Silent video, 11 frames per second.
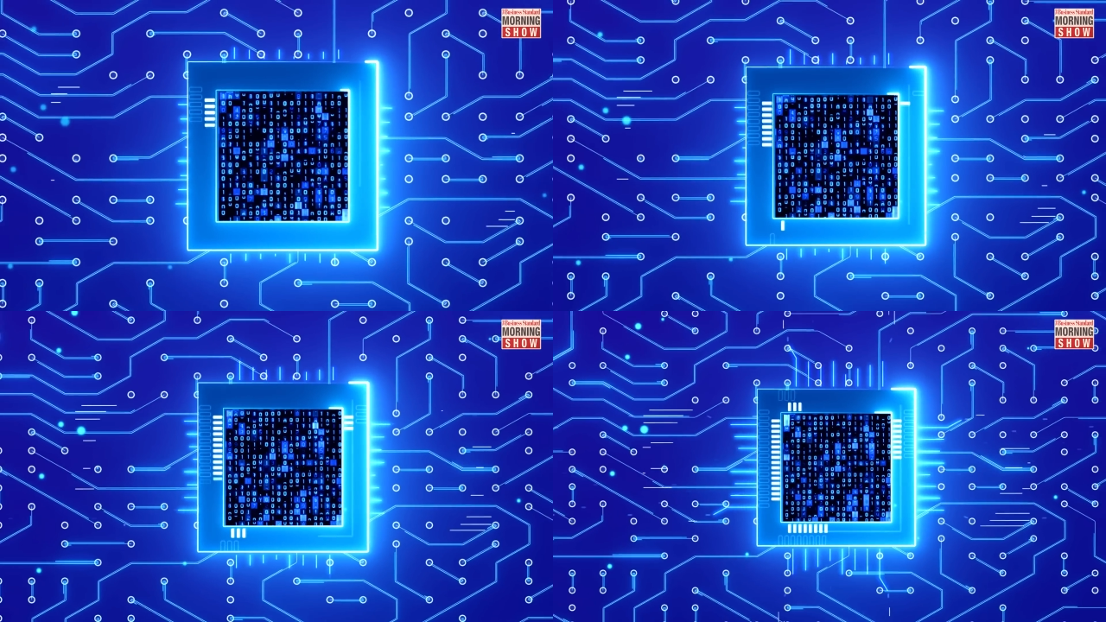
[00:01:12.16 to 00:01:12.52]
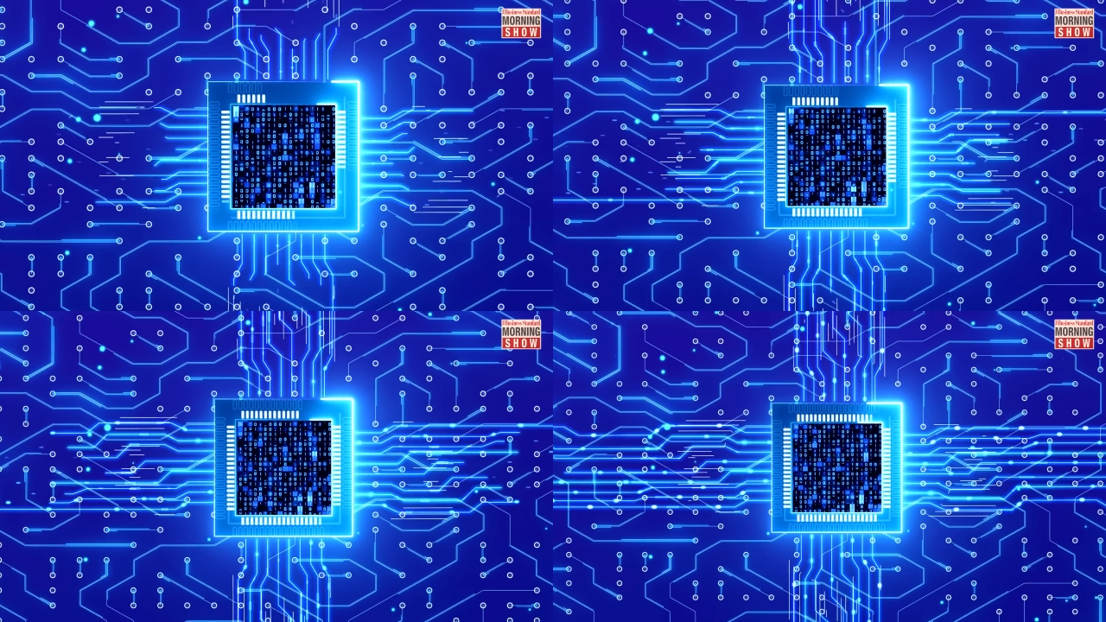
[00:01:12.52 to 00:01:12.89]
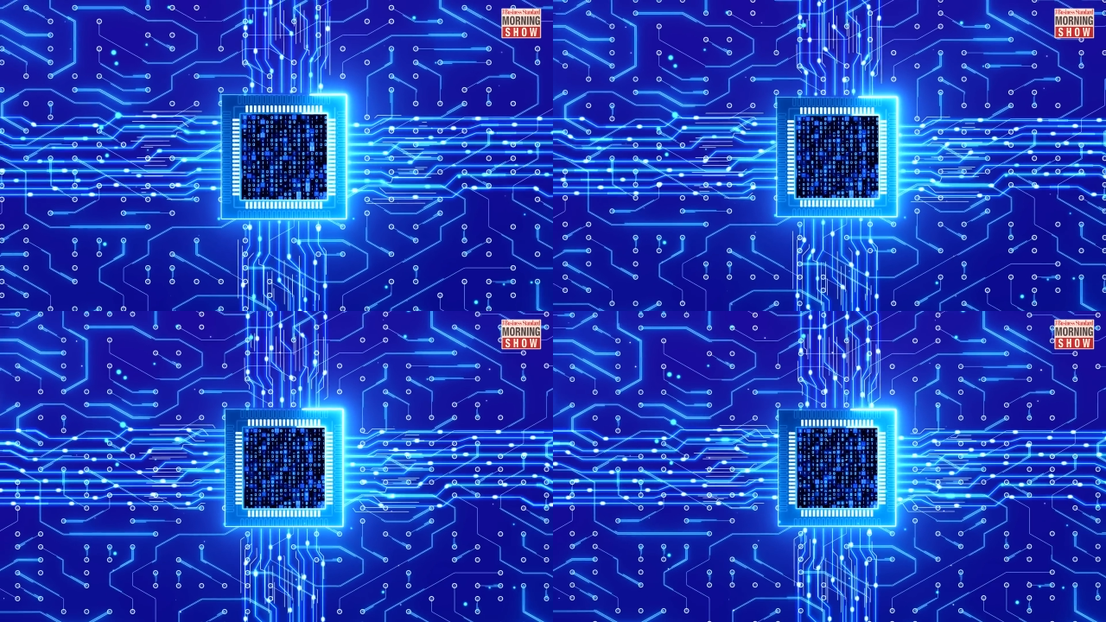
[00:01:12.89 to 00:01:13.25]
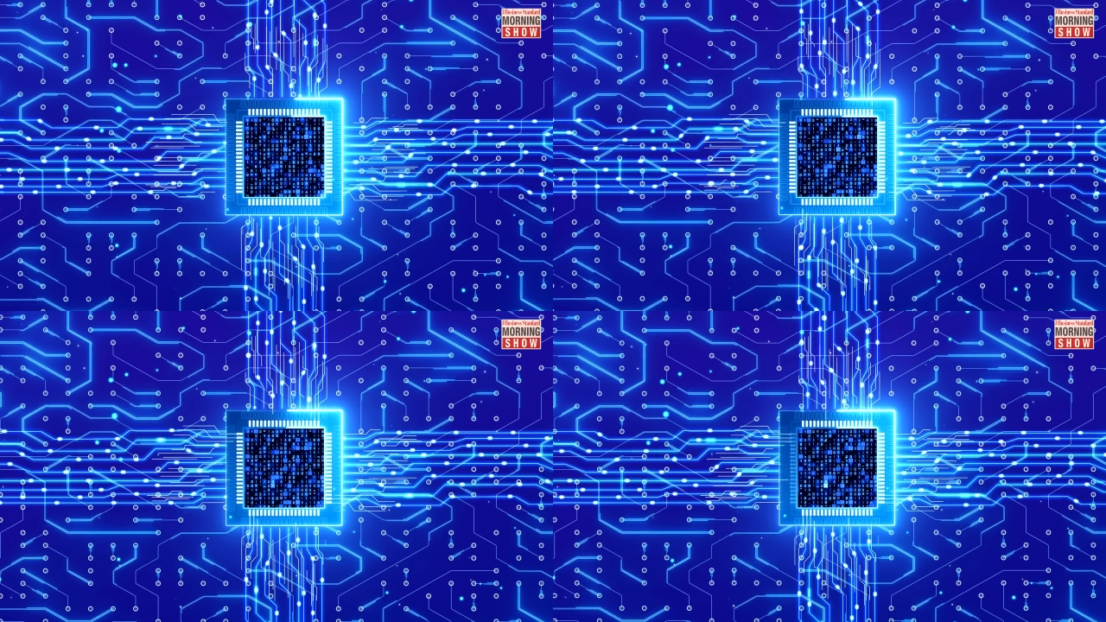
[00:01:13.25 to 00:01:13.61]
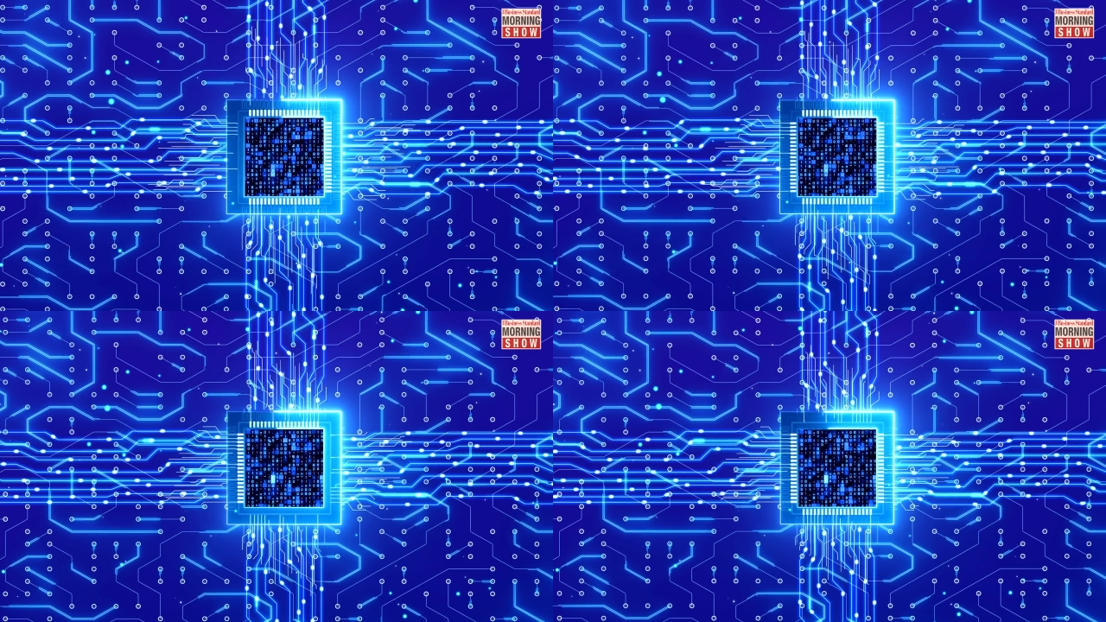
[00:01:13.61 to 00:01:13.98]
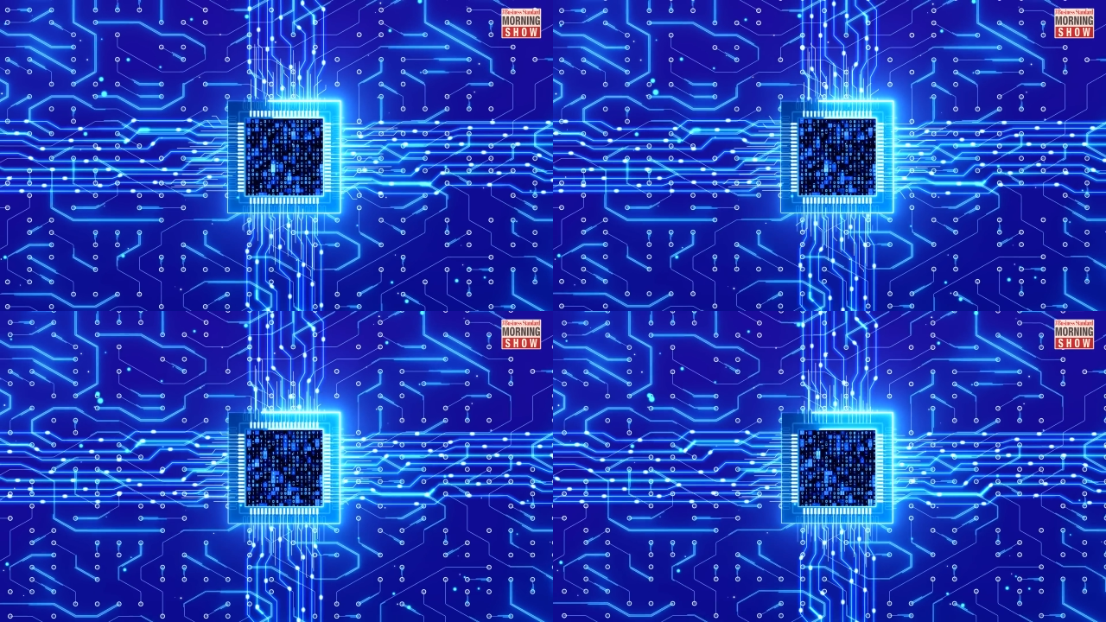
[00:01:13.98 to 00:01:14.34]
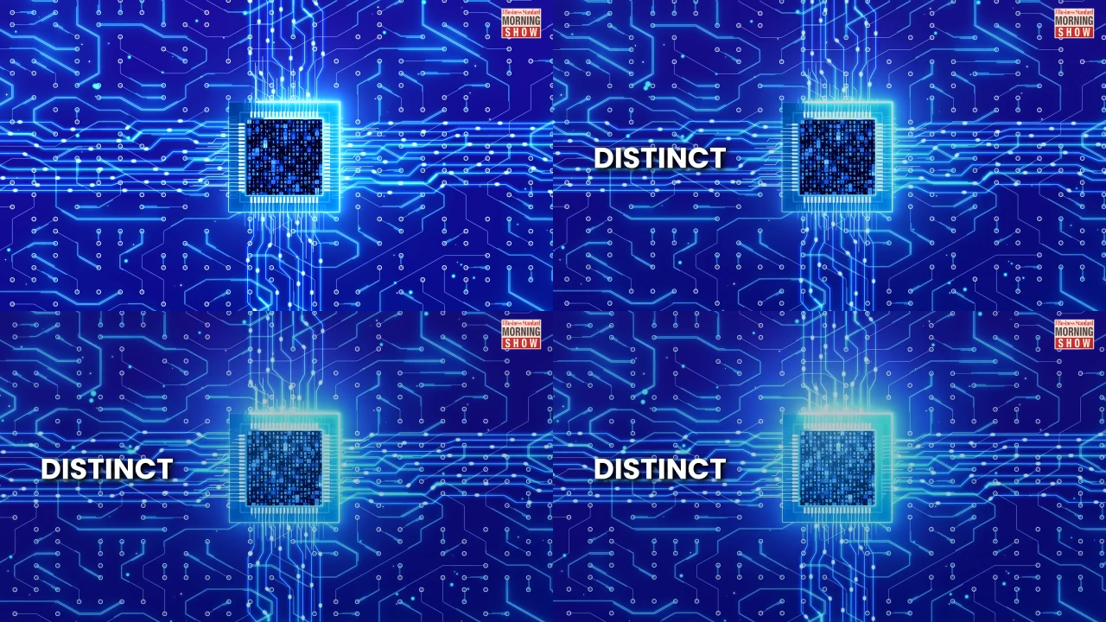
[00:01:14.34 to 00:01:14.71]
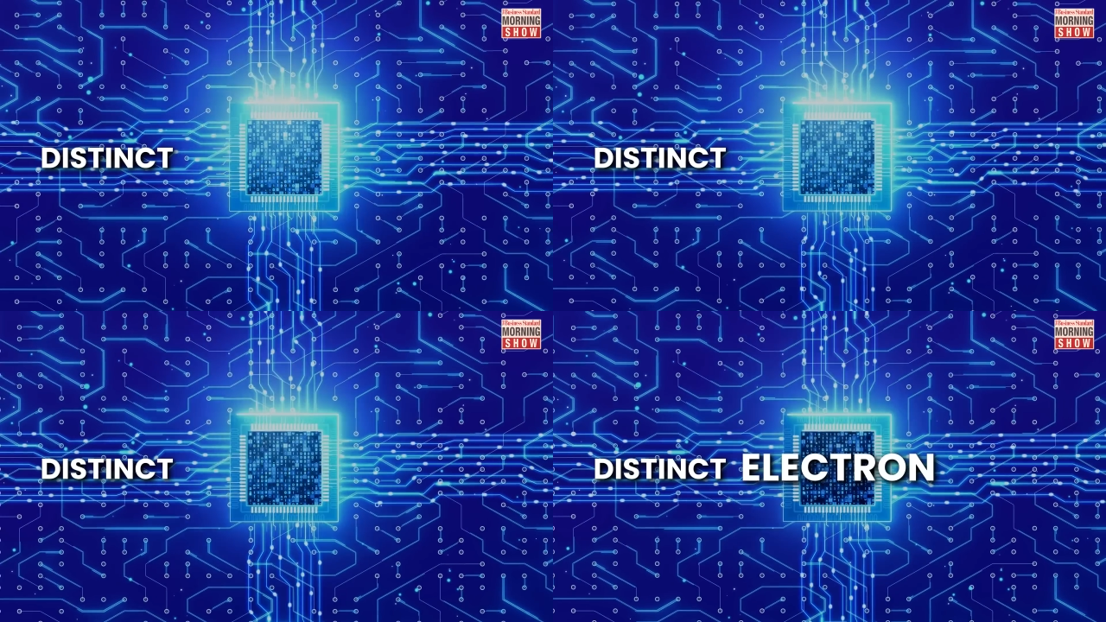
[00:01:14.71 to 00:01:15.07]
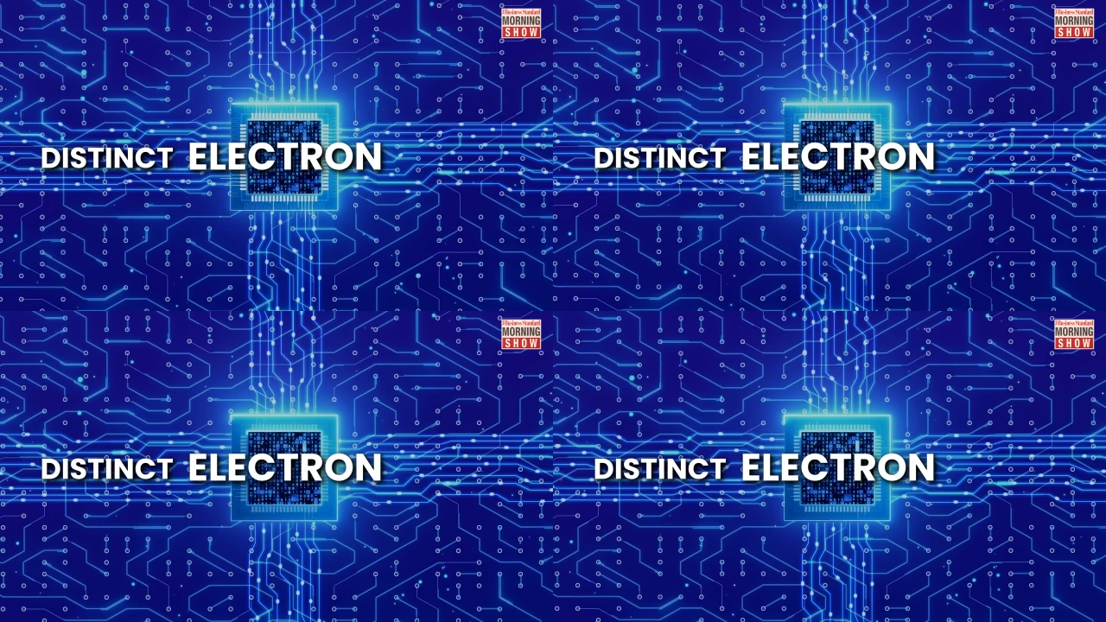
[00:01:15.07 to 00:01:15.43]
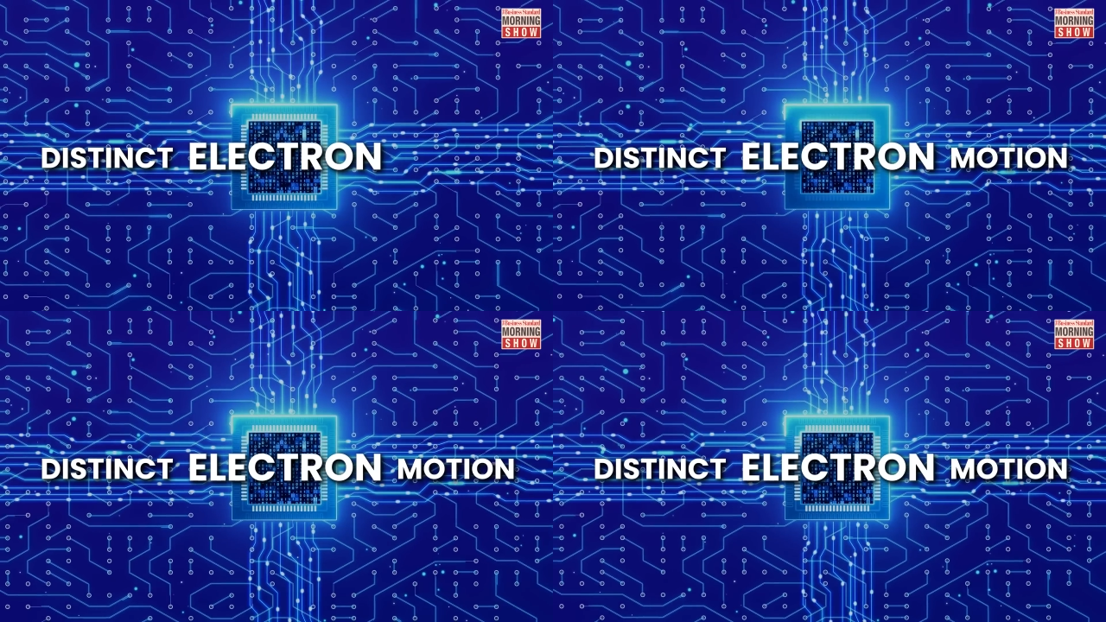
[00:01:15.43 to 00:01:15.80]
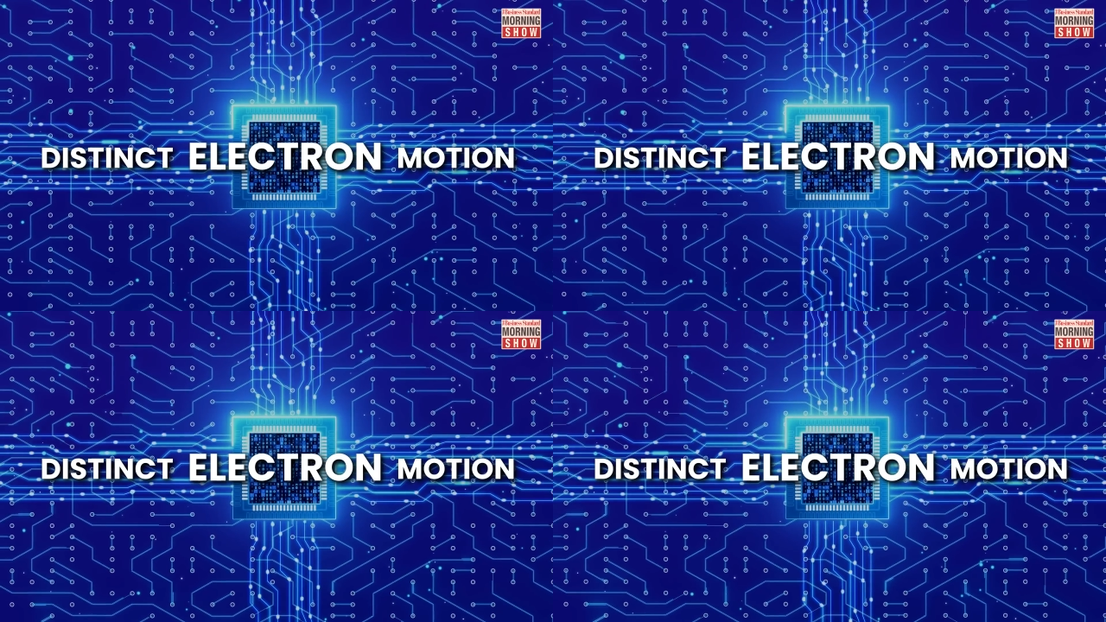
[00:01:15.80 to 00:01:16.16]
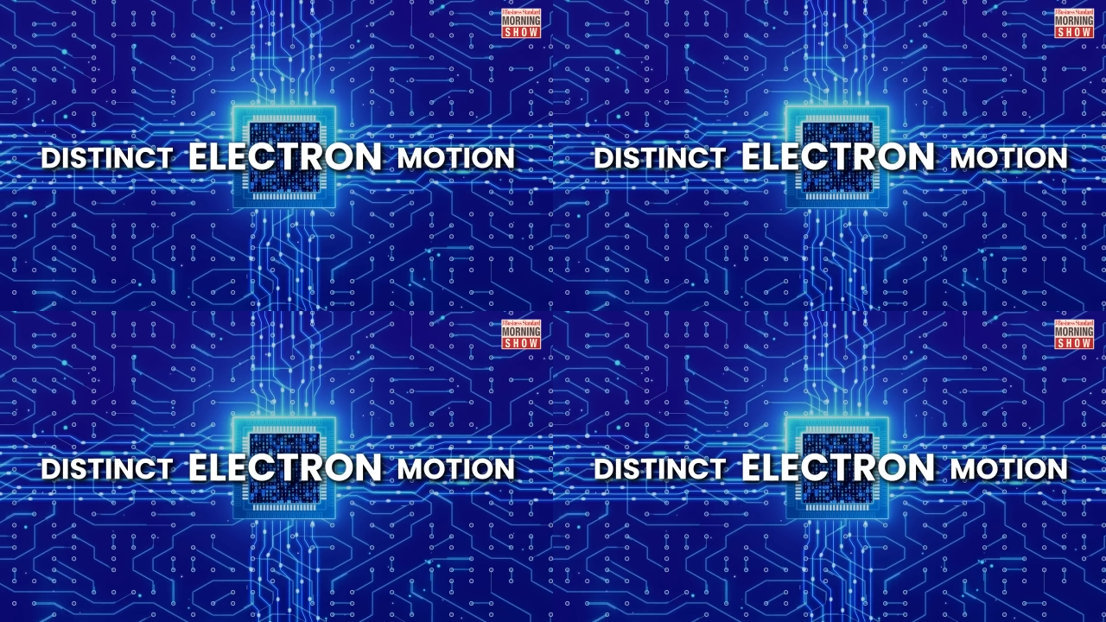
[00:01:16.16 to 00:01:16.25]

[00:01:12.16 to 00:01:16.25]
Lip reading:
No face is visible, so there are no lips to read.